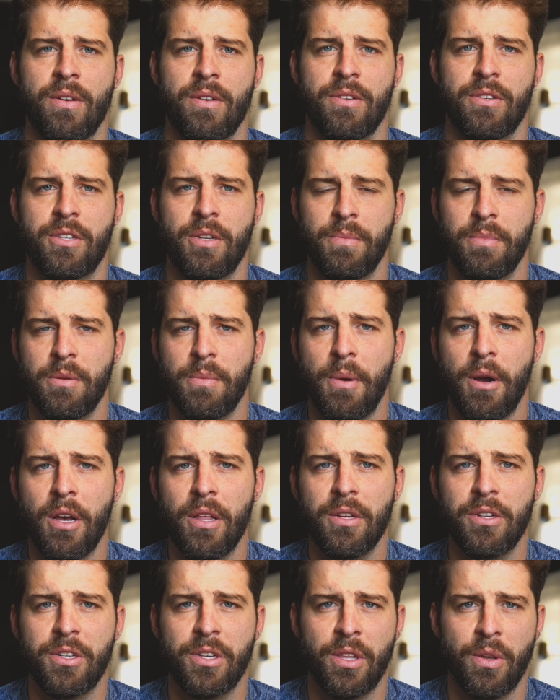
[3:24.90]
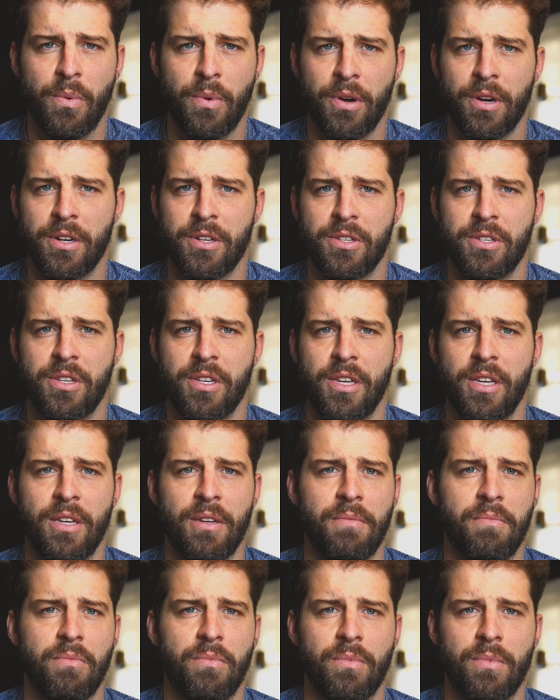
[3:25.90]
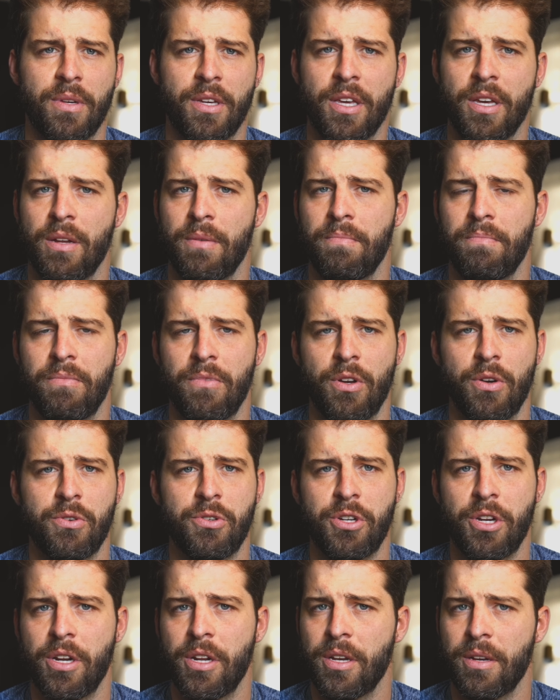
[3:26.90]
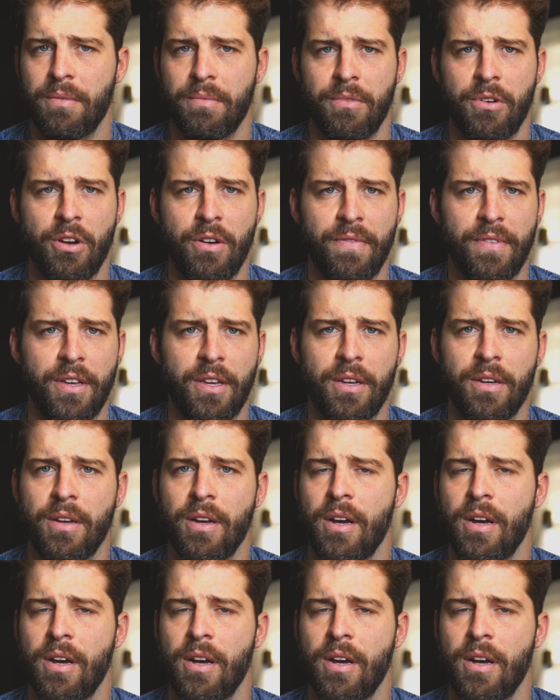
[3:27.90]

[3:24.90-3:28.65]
Symptomology that we're going to see, again, neurogenic, nervy.